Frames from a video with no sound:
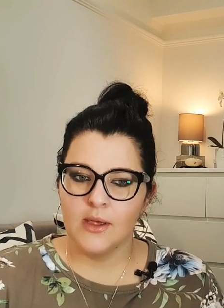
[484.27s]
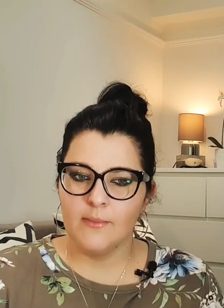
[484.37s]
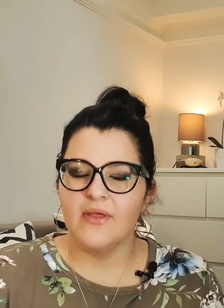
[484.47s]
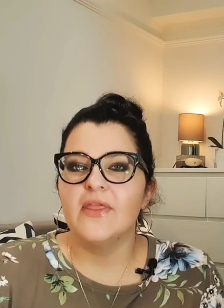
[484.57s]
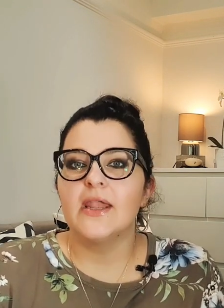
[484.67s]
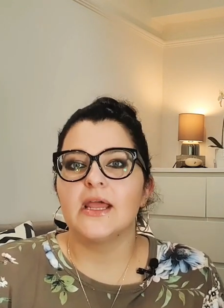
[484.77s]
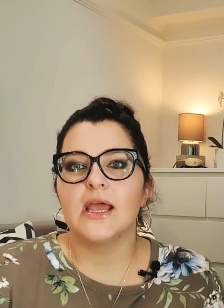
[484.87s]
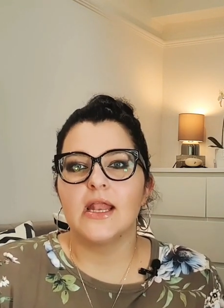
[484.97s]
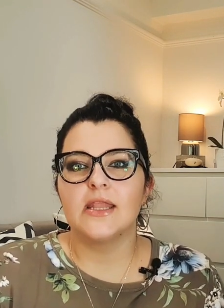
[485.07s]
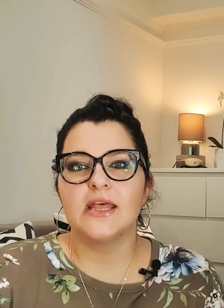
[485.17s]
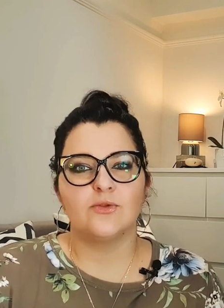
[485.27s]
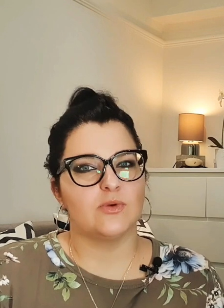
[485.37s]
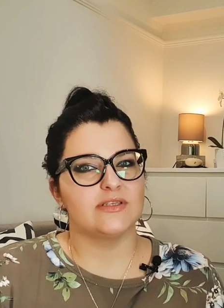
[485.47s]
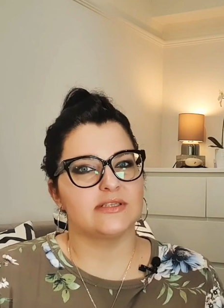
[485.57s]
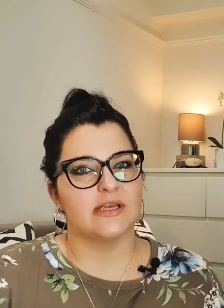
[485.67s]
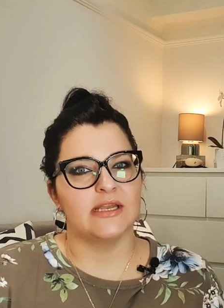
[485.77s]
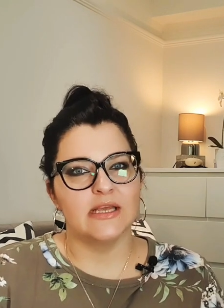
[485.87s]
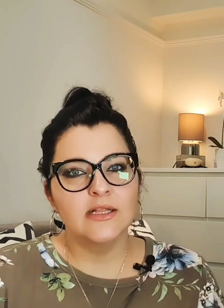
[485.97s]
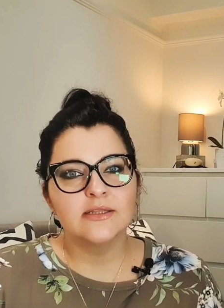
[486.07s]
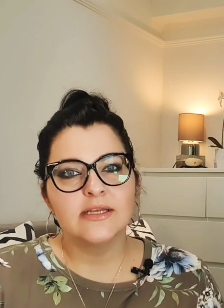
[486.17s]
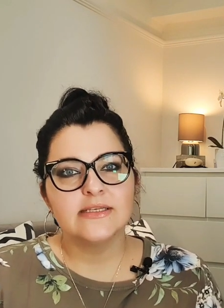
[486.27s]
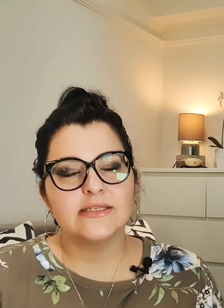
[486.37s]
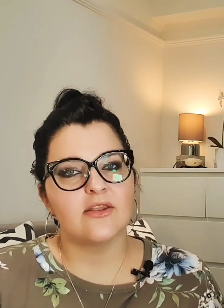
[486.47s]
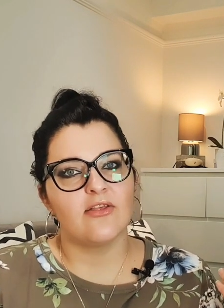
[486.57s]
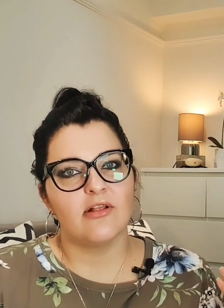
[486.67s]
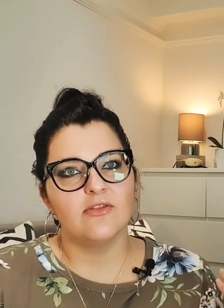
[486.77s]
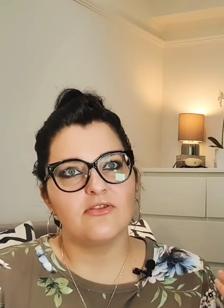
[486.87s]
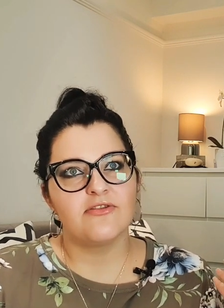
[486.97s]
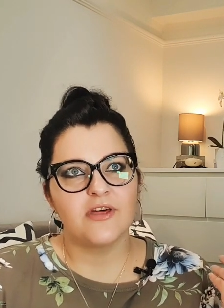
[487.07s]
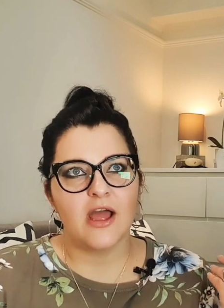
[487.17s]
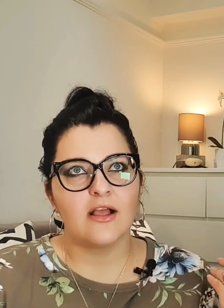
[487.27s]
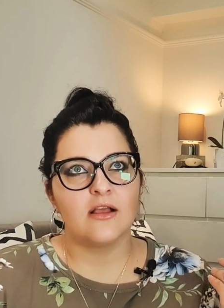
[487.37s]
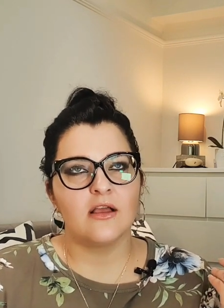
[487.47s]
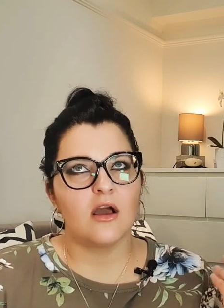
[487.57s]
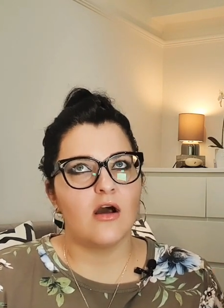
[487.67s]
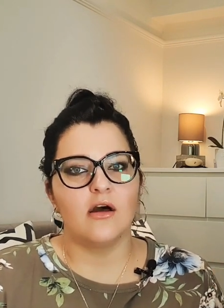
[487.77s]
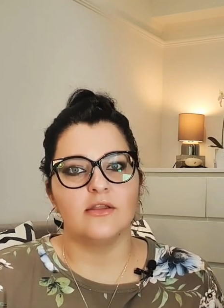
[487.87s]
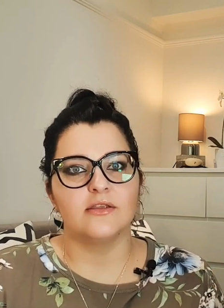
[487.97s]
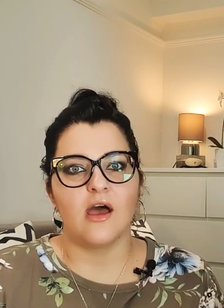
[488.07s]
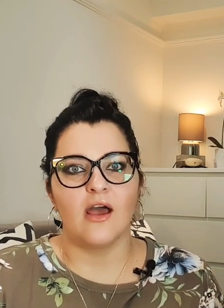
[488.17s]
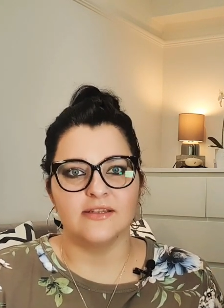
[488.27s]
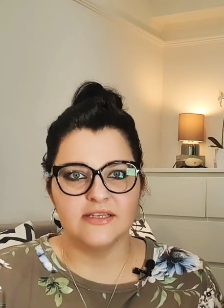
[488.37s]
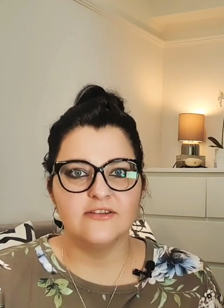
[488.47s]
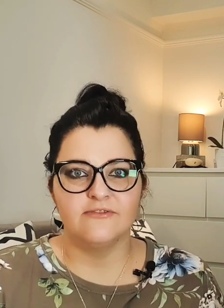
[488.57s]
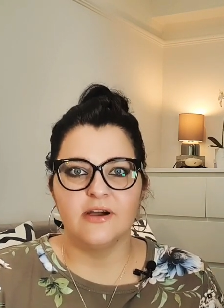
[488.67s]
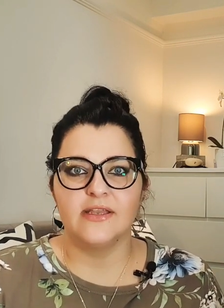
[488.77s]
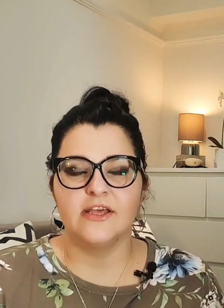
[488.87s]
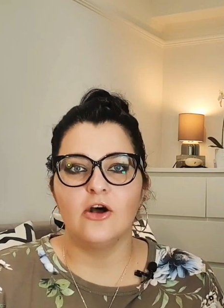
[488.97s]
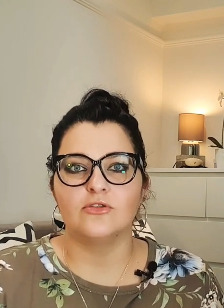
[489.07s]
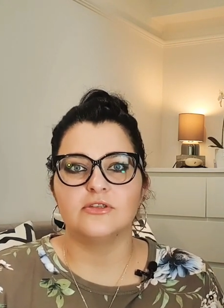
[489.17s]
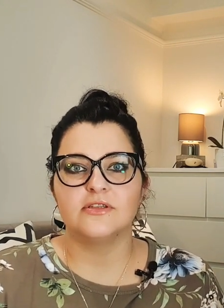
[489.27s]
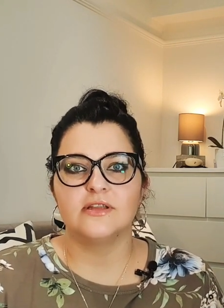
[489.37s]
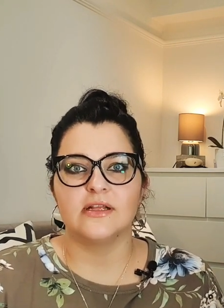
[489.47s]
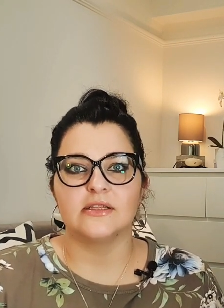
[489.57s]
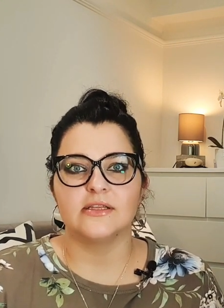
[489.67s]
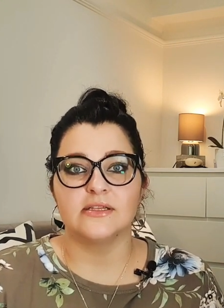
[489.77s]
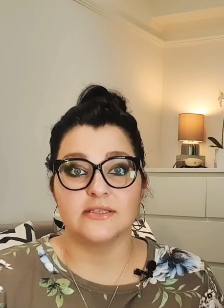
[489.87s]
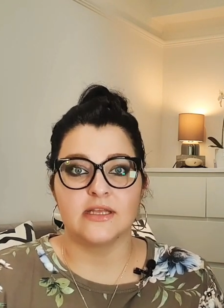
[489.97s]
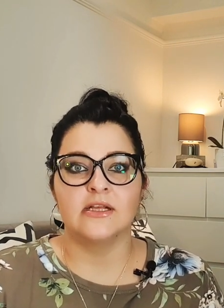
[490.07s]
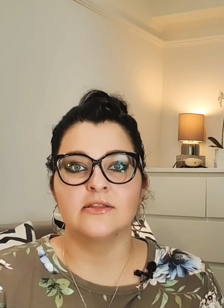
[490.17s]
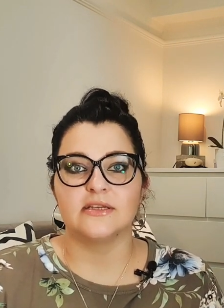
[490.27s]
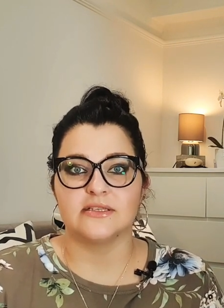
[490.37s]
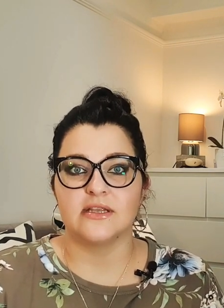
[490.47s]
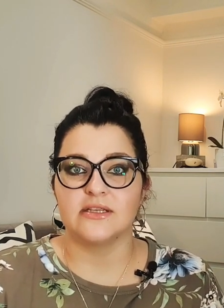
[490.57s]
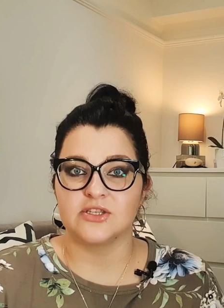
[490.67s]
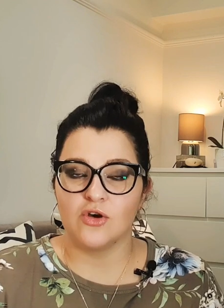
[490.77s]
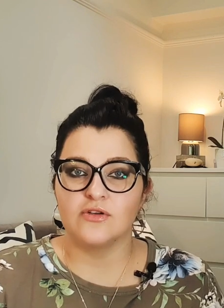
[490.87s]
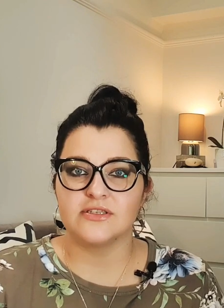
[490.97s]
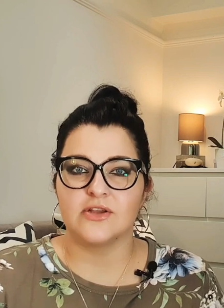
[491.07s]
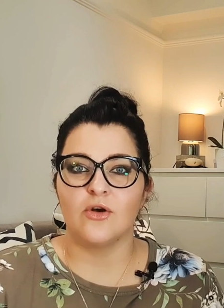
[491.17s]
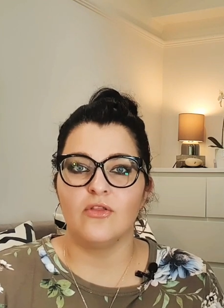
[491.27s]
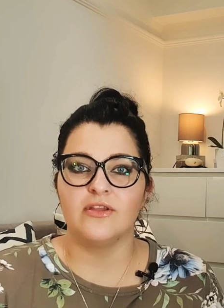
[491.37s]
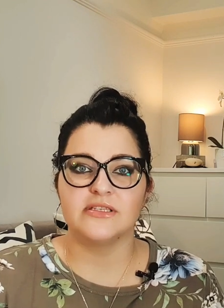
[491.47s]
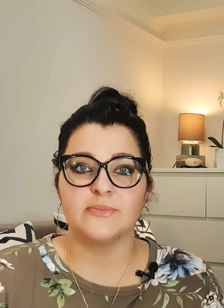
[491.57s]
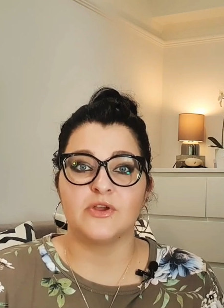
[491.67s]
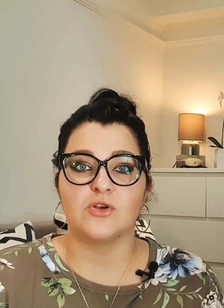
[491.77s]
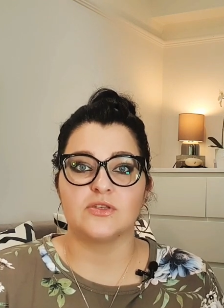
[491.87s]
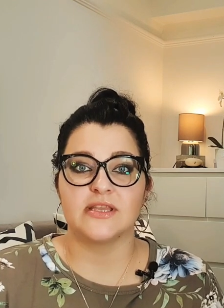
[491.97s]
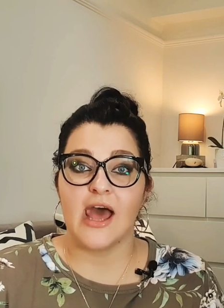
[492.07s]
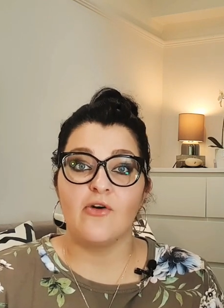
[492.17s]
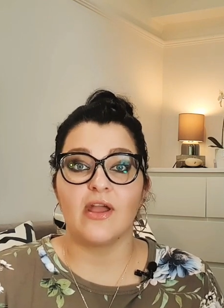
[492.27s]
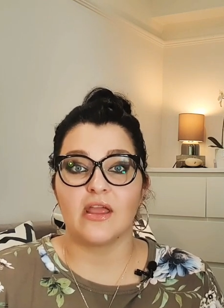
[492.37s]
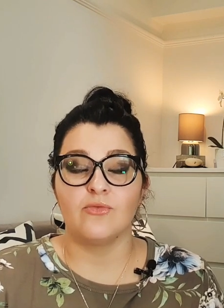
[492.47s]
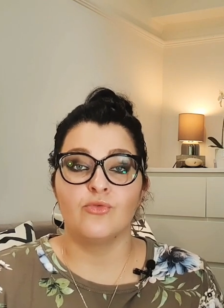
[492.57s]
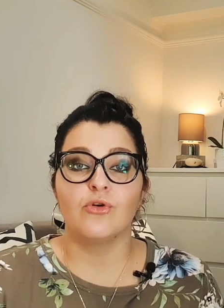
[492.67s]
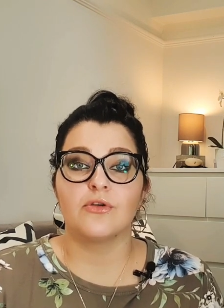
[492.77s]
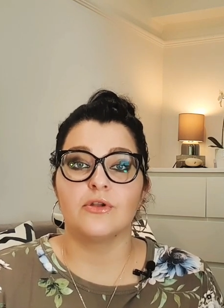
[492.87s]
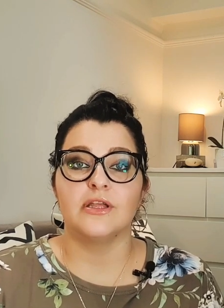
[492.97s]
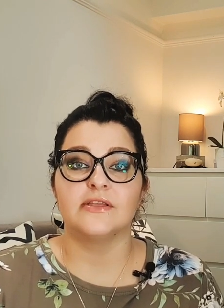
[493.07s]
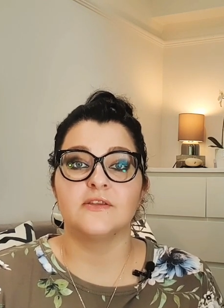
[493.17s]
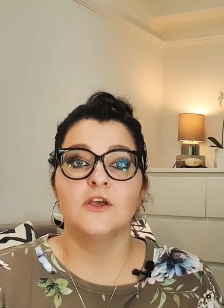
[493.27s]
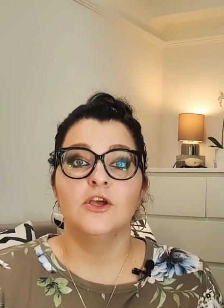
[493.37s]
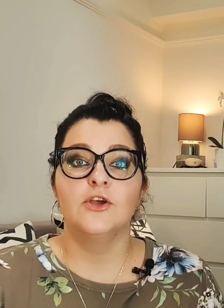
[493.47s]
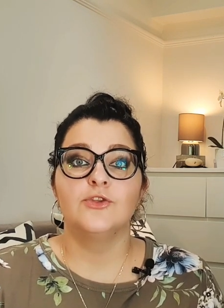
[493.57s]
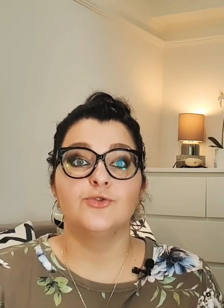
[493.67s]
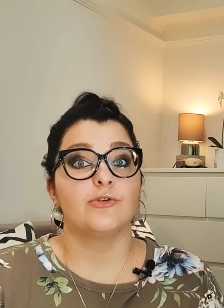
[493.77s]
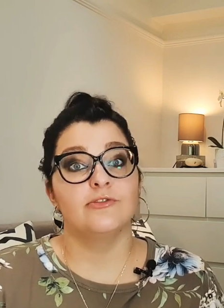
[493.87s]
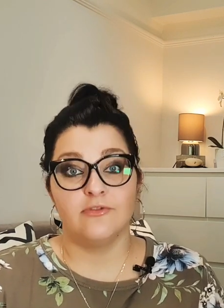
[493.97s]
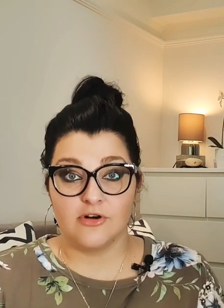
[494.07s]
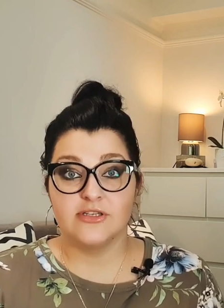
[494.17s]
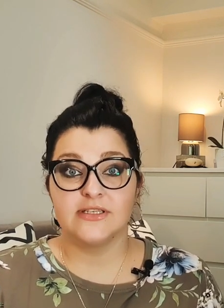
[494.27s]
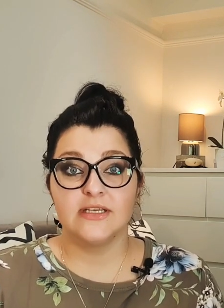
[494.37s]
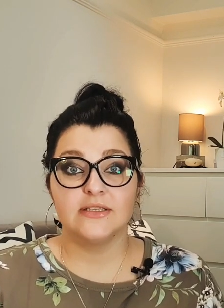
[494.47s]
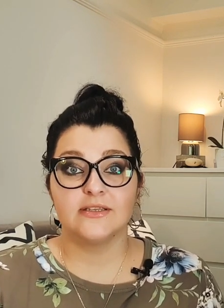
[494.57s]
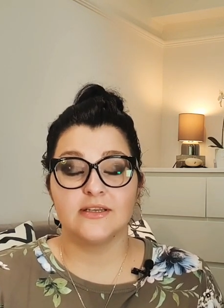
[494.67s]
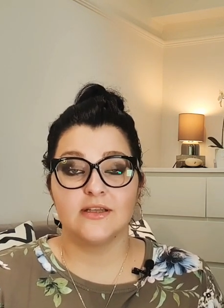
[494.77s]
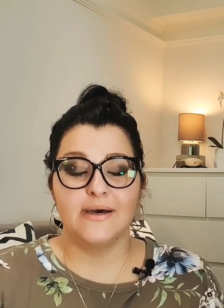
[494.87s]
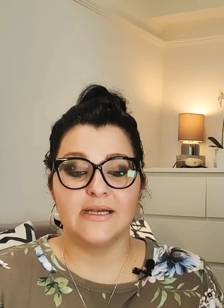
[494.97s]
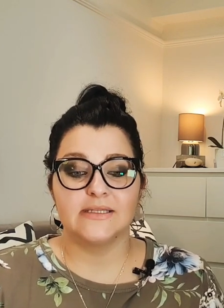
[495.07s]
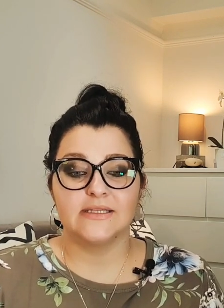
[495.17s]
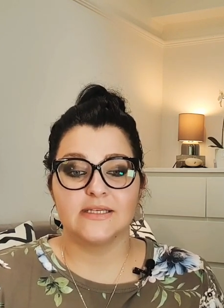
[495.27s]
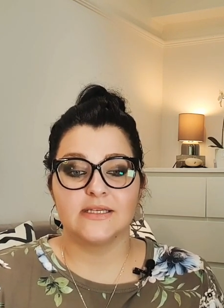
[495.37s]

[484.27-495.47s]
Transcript: But then again, that was an illness and thank God I did find out that it's the illness that is causing all this because now I can work on it to reverse it. But